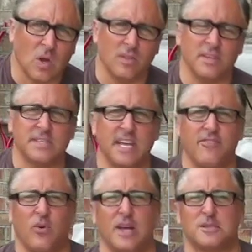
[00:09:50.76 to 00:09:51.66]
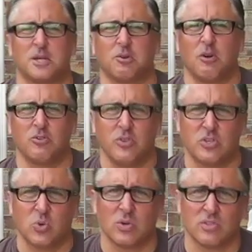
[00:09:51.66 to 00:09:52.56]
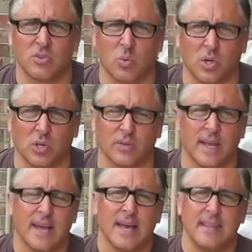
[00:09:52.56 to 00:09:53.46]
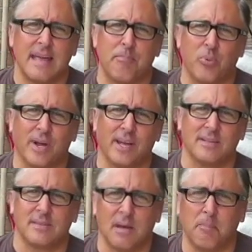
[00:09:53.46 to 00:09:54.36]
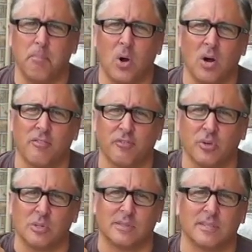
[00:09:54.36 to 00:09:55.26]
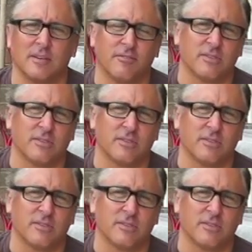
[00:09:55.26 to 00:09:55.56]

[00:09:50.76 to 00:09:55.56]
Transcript: on the Safeways and the grocery stores of the world that bring in subpar fruit,